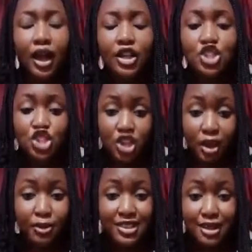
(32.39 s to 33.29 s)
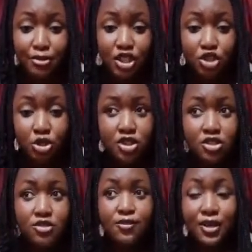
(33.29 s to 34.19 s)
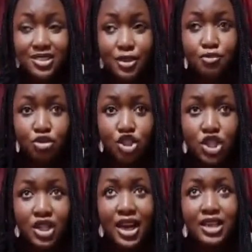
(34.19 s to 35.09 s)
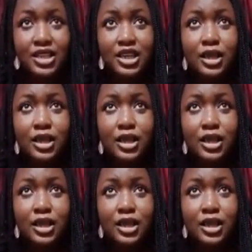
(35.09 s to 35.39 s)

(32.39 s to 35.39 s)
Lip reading: JAMB examination is fast approaching, and